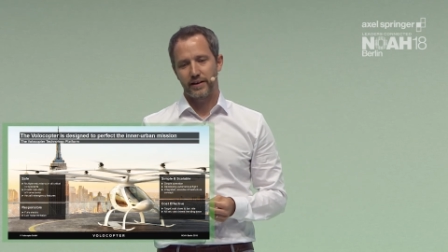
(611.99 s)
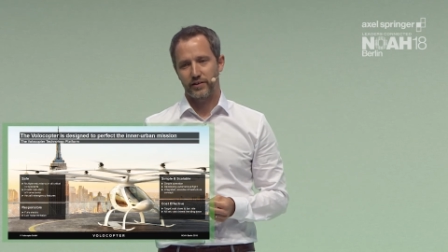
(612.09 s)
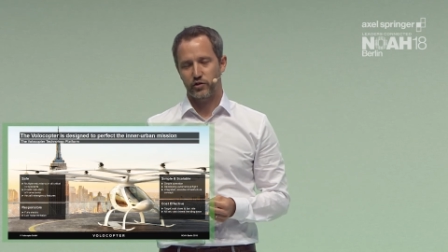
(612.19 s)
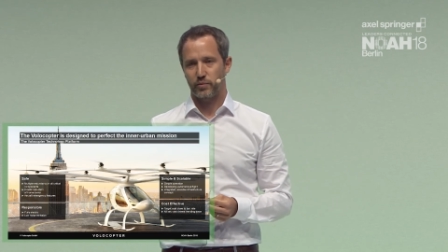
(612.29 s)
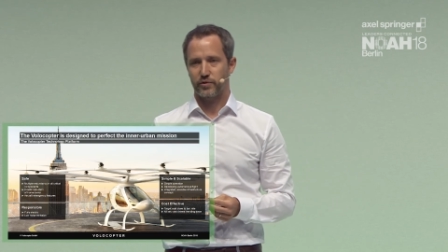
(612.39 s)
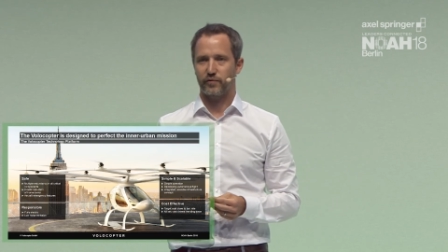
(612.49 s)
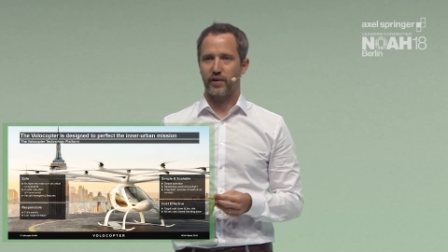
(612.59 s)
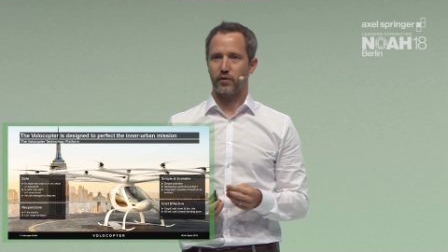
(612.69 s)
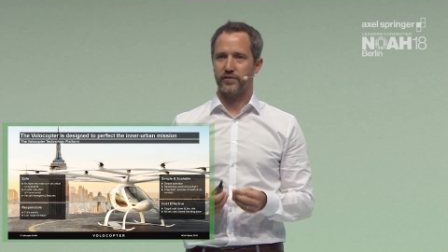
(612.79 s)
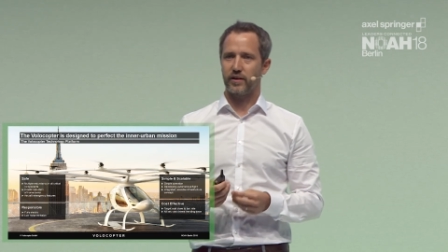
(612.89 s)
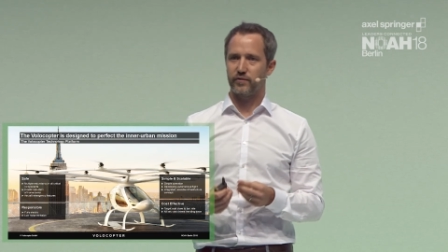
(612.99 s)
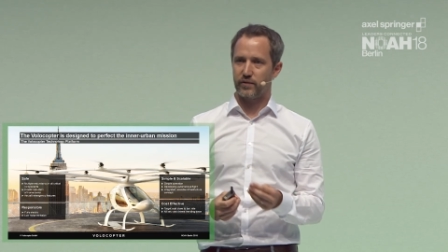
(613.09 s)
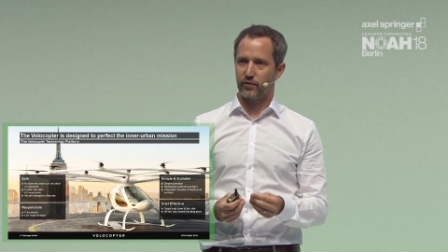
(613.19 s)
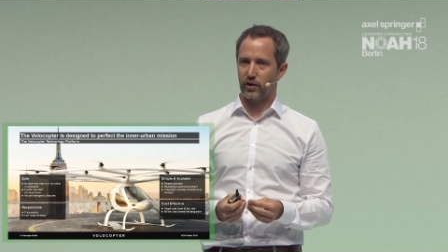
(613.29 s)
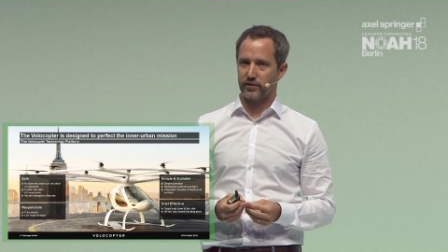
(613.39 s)
in terms of our safety
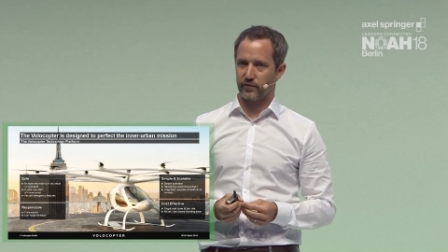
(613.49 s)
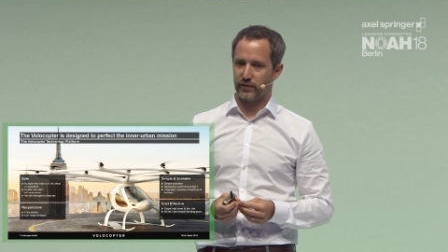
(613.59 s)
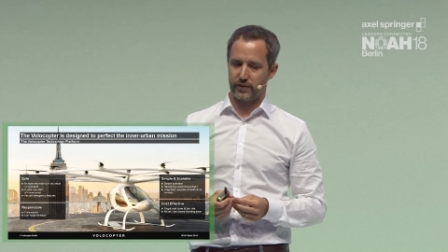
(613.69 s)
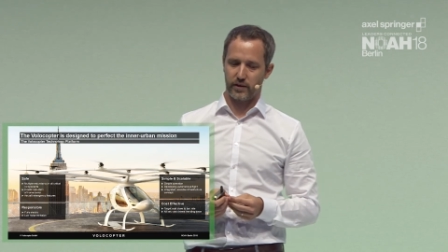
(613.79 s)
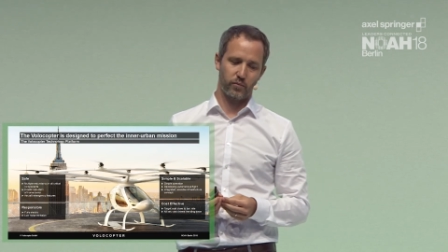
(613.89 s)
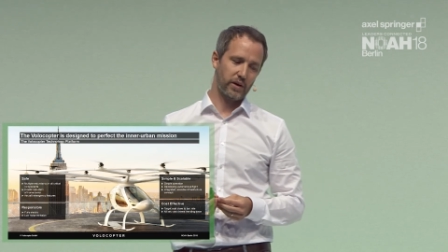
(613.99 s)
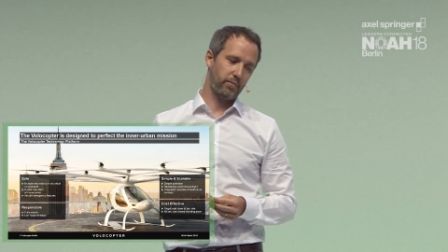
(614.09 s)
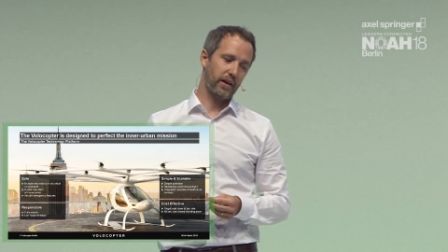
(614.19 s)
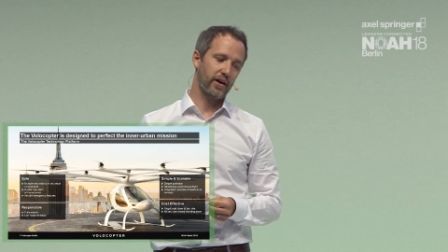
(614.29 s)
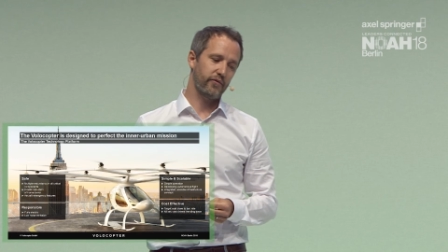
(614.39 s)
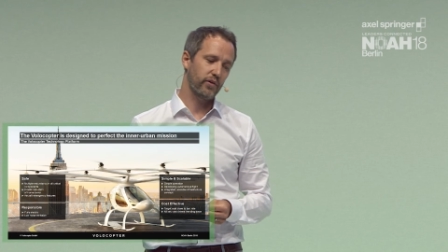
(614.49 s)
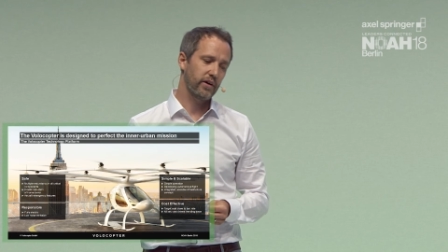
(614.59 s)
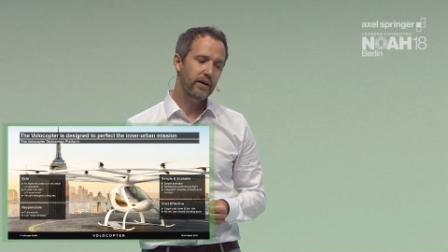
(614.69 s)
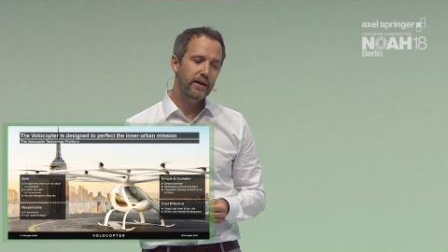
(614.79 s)
philosophy that we apply for it,